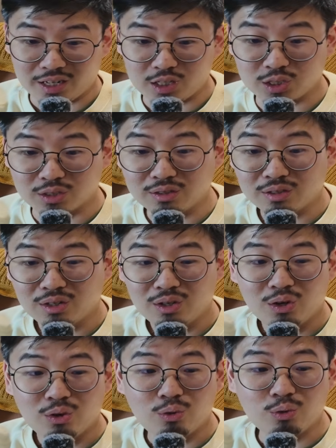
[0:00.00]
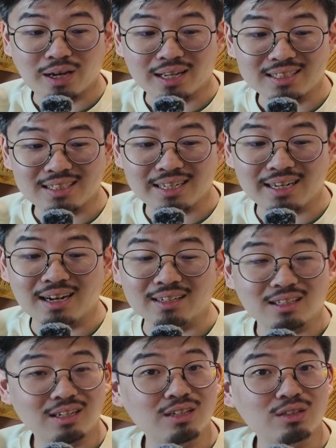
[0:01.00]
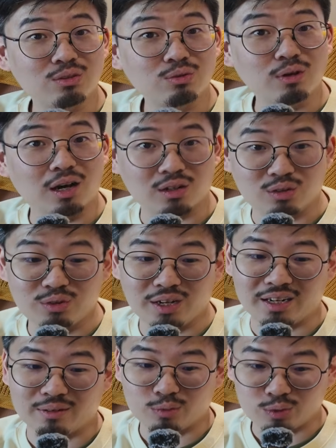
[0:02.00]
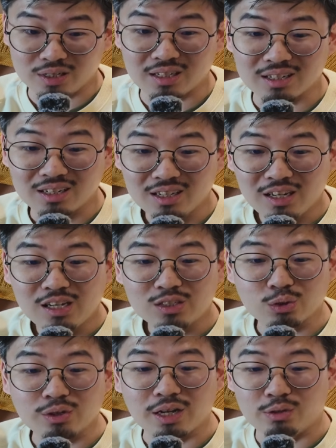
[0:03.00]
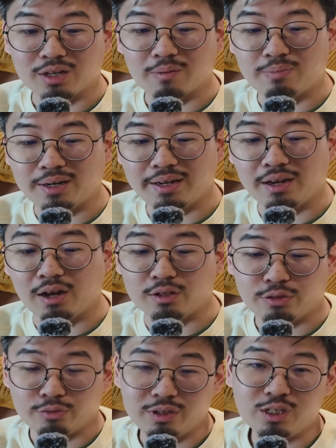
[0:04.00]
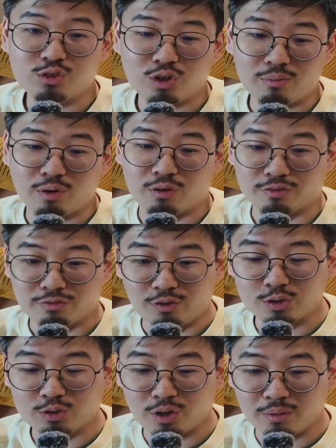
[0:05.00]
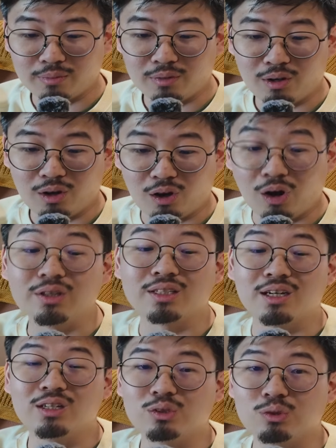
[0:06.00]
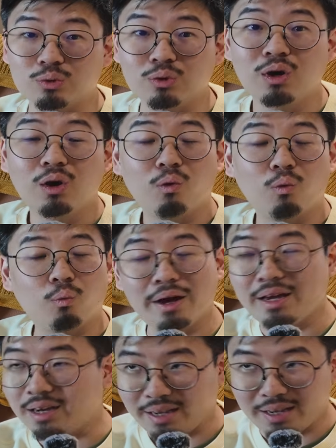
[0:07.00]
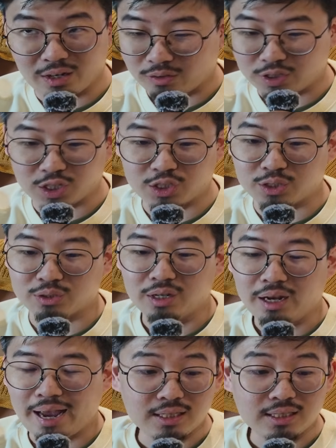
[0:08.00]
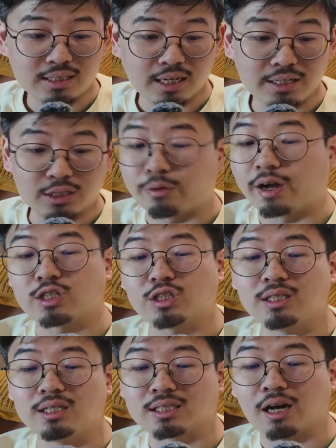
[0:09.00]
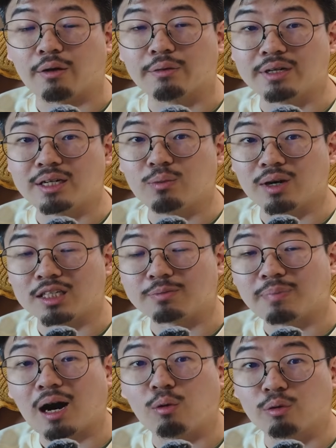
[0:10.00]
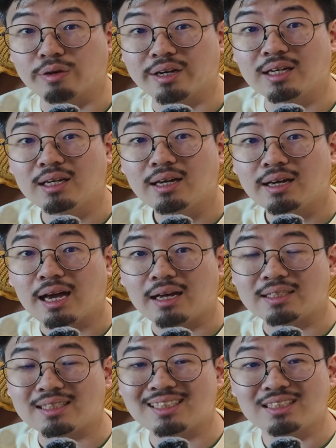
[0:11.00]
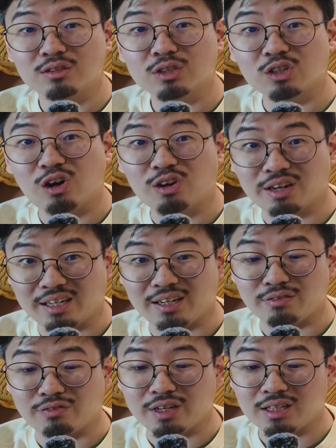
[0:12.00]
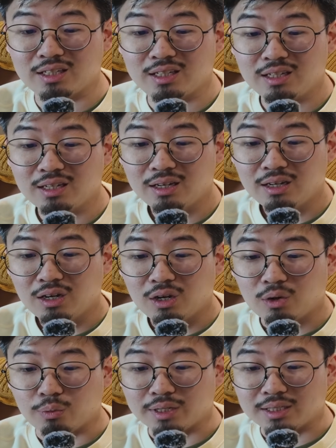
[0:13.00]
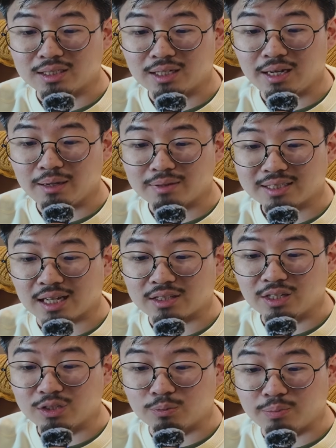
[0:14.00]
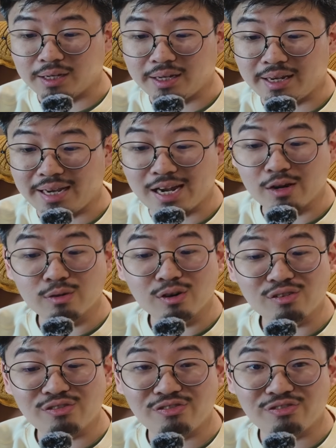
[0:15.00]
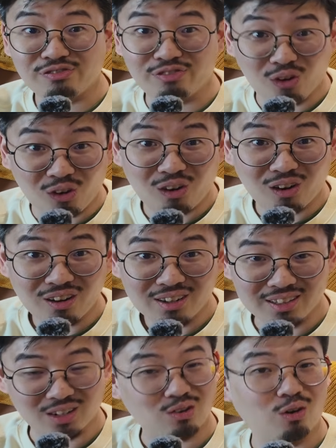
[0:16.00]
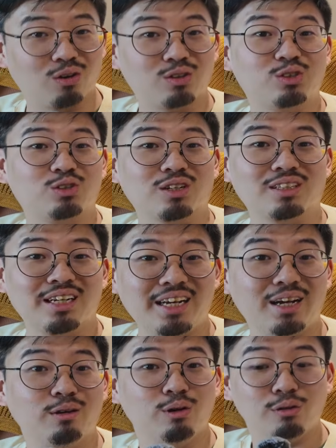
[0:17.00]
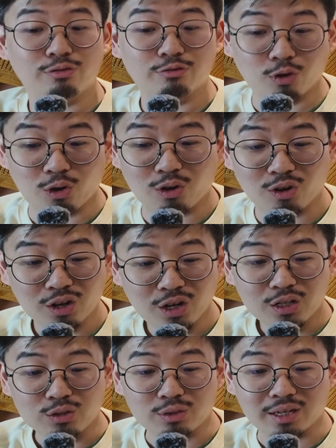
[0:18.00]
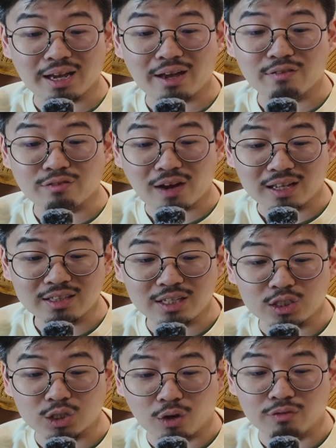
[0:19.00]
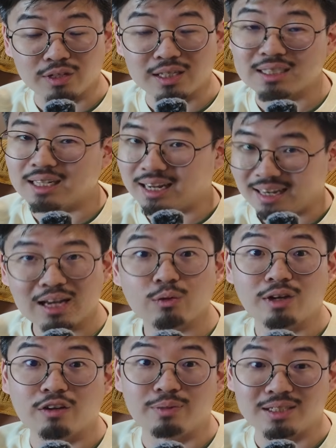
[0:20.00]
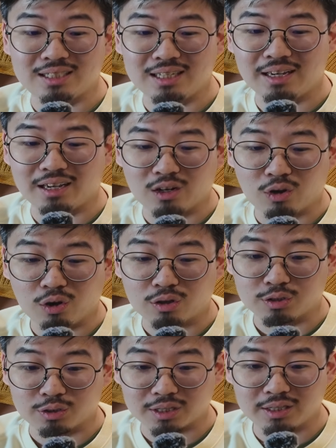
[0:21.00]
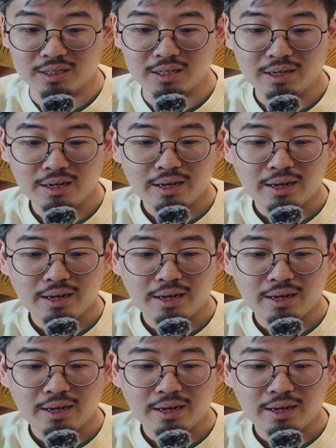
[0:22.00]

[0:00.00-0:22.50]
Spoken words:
or Angel, who can sing a turn 2 Akut et Imuti, so that you can play a 3-drop or a 4-drop on turn 2 way ahead of schedule. This interaction is currently what is powering Steel Song in Infinity, who is starting to play Aerial 4, the Core Constructed Aerial 4, to take advantage of this, like we have been seeing in Core Constructed.